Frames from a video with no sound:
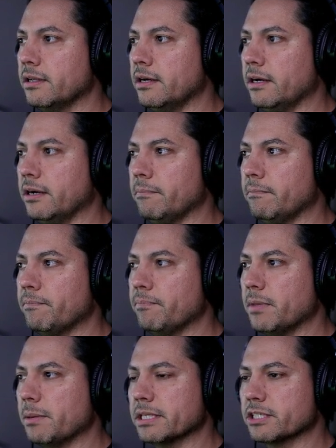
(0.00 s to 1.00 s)
um,
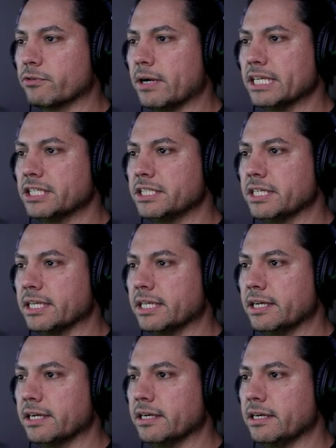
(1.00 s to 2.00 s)
maybe this reddish tint
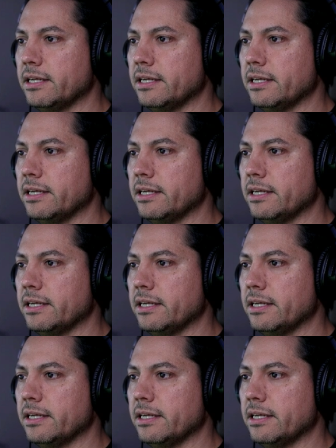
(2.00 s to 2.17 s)
here.